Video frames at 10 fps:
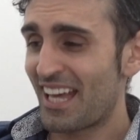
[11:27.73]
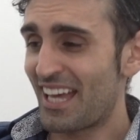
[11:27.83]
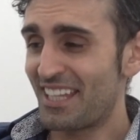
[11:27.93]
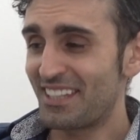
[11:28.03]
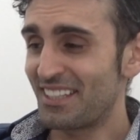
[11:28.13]

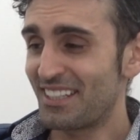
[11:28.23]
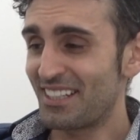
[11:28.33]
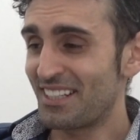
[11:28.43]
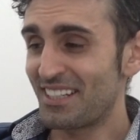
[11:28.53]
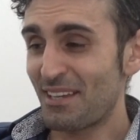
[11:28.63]
And
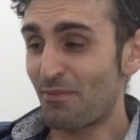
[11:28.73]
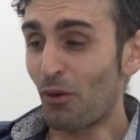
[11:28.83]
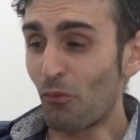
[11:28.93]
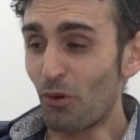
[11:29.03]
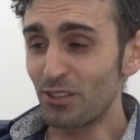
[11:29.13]
uh, if I
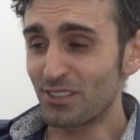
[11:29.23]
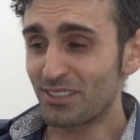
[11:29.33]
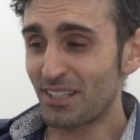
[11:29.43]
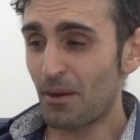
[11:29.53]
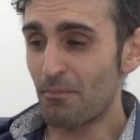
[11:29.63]
was